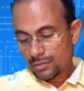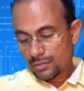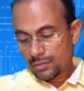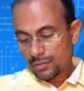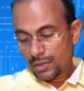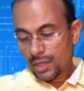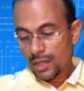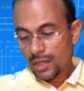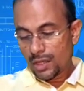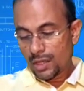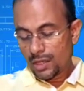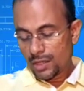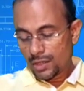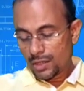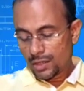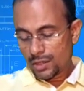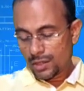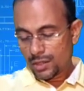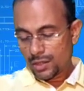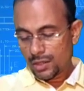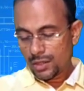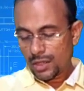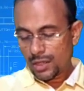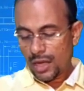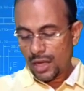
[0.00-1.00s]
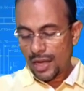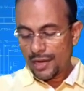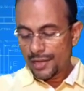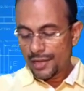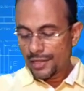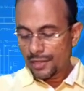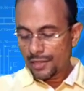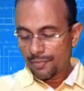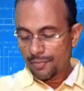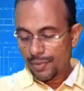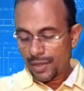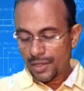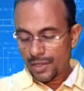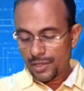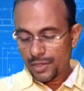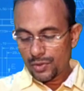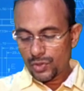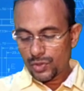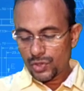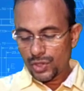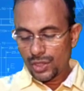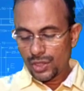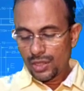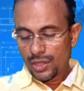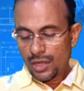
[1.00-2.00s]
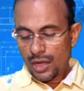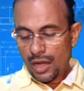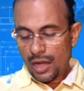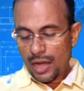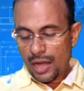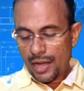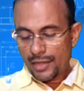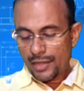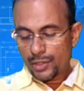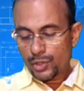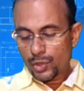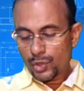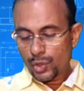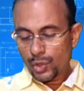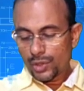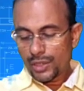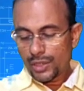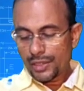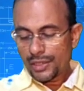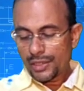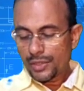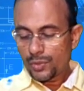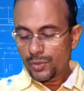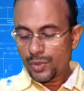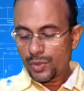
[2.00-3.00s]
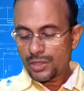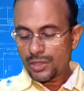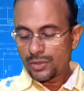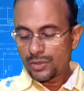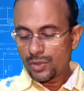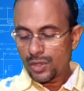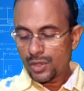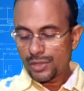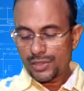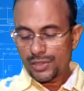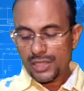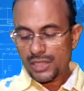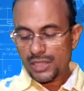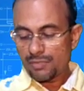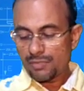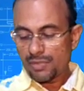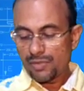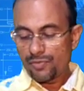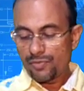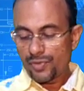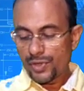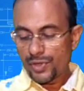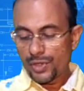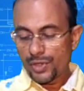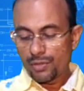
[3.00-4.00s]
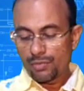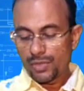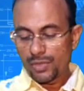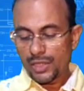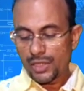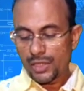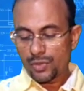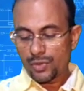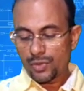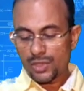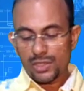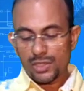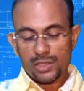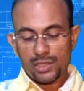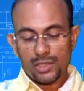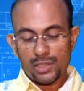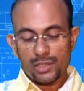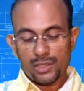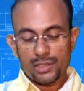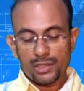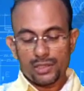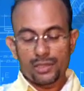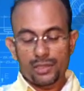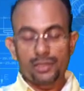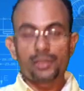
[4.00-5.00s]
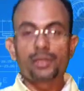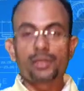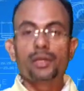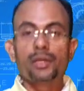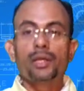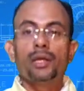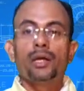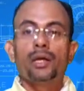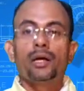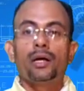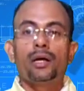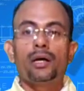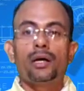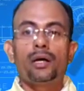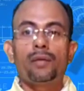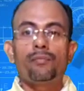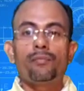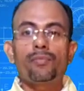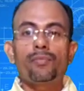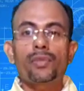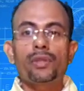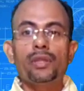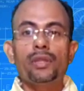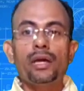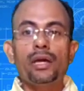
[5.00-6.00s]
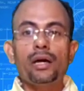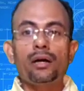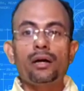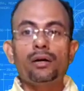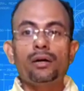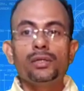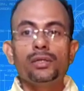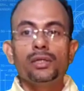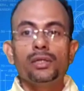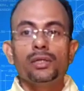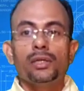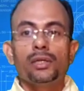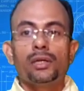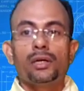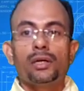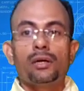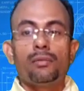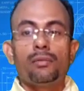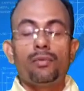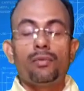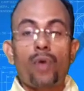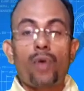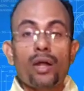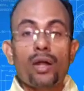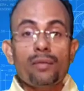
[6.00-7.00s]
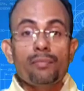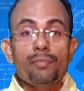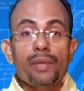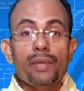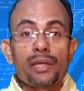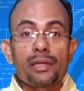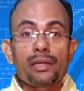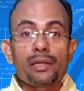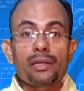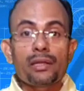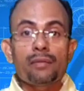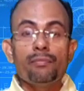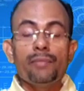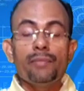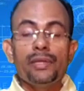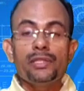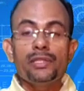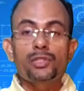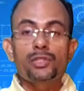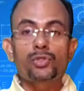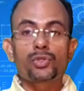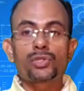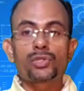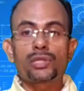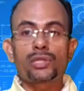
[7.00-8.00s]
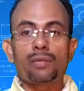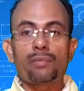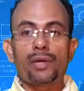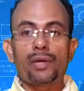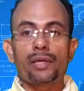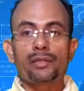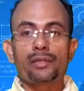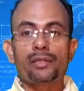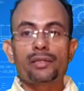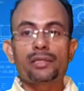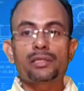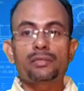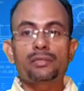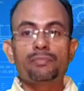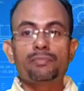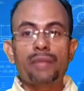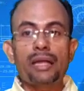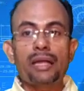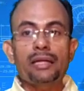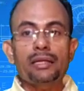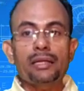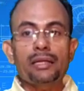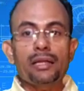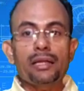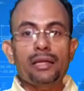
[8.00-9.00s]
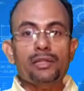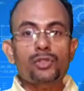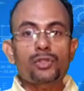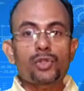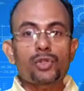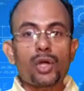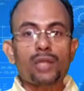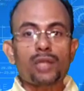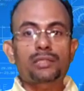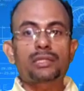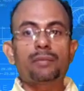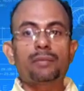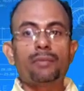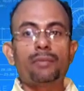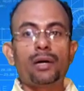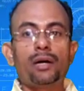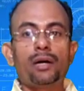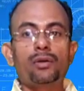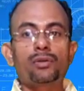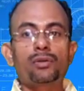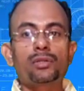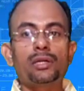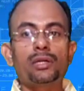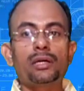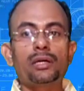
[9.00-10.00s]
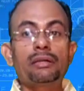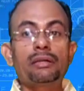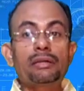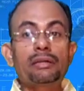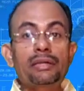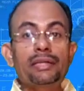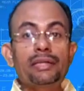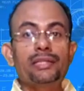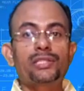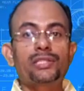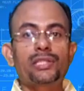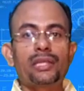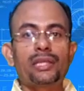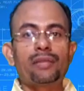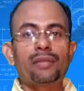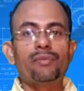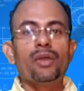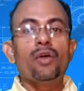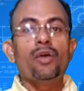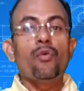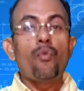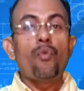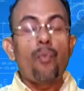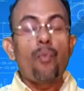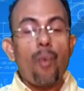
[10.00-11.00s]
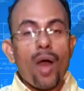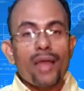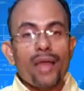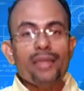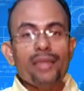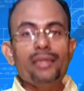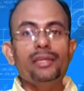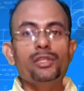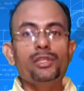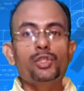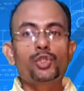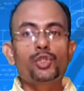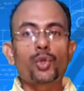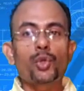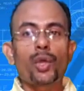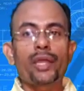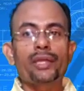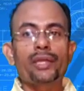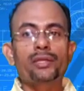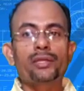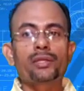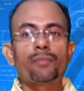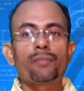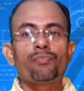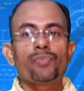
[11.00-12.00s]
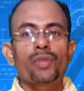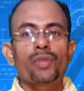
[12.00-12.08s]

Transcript: third highlighted part you see, I saw that it was not just my freedom that was curtailed. What Mandela means to say by this, Mandela talks about the reason why he joined